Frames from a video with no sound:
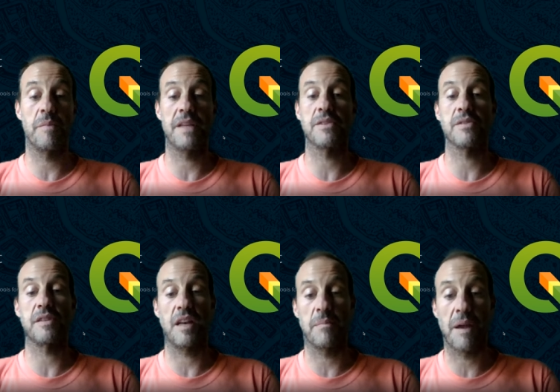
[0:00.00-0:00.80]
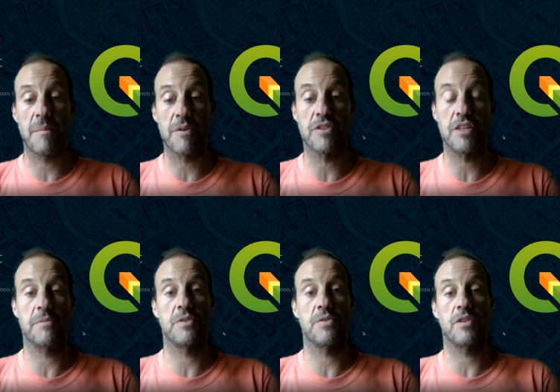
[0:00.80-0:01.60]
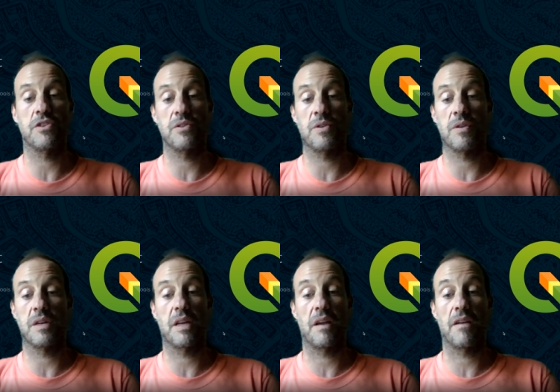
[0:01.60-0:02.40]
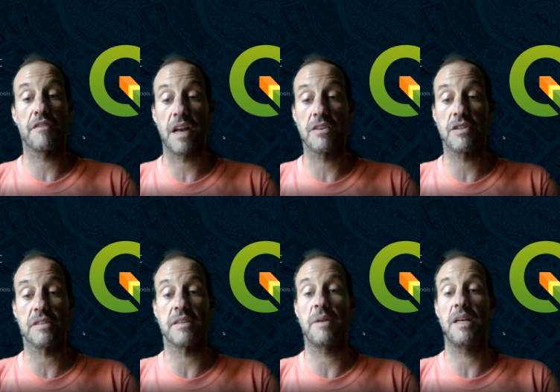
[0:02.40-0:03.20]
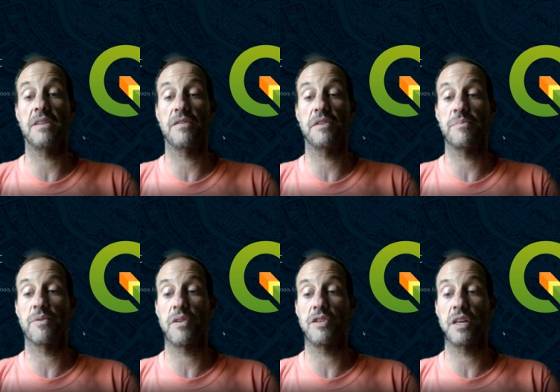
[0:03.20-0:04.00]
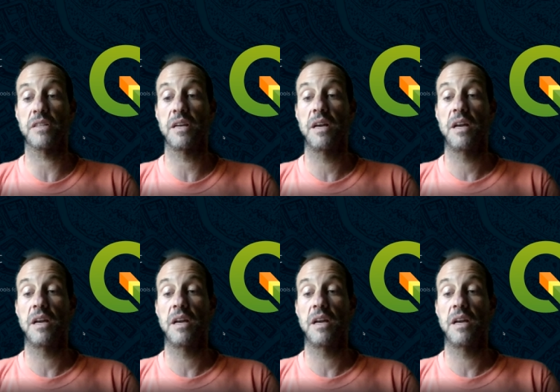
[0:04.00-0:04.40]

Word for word: peak sustaining membership to ensure the financial stability of the project